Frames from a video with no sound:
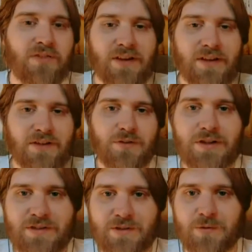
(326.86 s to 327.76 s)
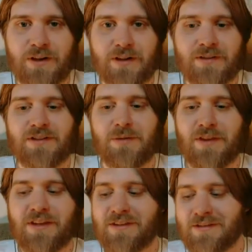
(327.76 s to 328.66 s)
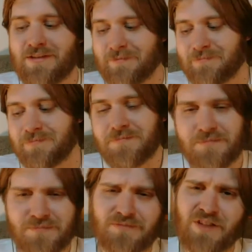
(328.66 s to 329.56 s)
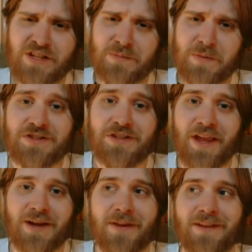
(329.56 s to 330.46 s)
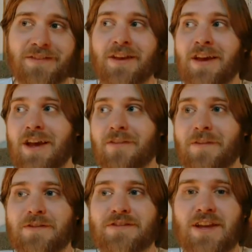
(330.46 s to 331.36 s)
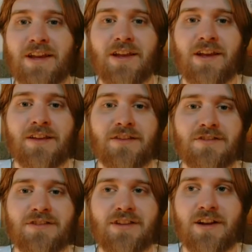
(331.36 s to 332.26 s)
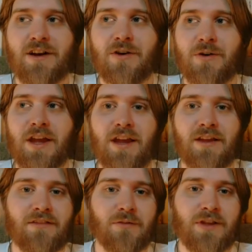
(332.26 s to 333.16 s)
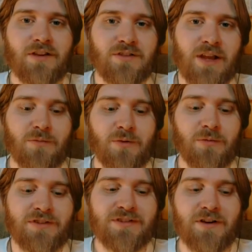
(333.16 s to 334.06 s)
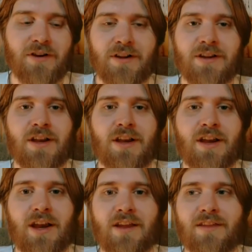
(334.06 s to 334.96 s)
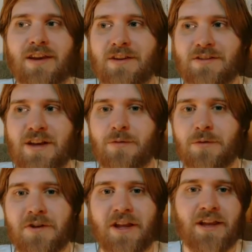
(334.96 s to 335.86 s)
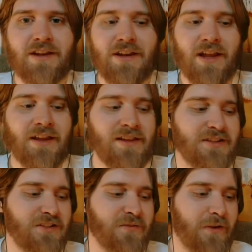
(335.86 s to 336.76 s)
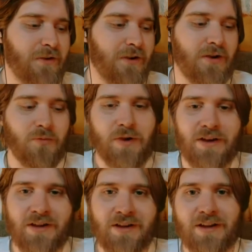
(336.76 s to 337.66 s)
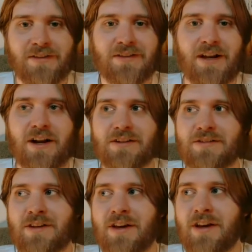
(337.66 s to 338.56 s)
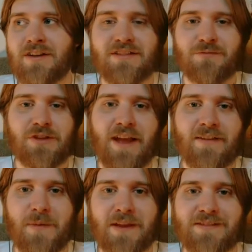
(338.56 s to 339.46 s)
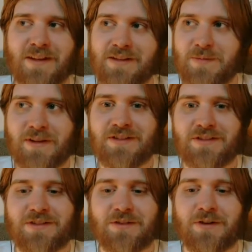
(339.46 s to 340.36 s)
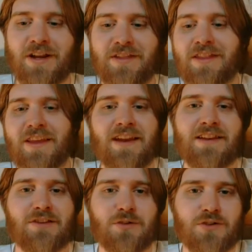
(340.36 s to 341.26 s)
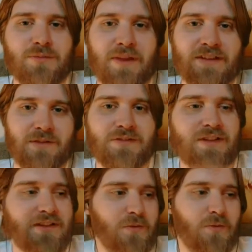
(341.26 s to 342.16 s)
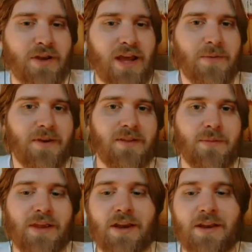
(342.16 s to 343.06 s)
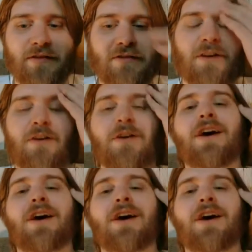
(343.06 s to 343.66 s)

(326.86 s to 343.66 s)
an intricate story some of these especially animes it feels like they're just like okay so here's how we want to start it and then here's how we want to end it and let's just figure out our way to connect the dots yeah doesn't really have to make sense, but let's just do it. And then the ending usually makes no sense with what happened in the beginning. So,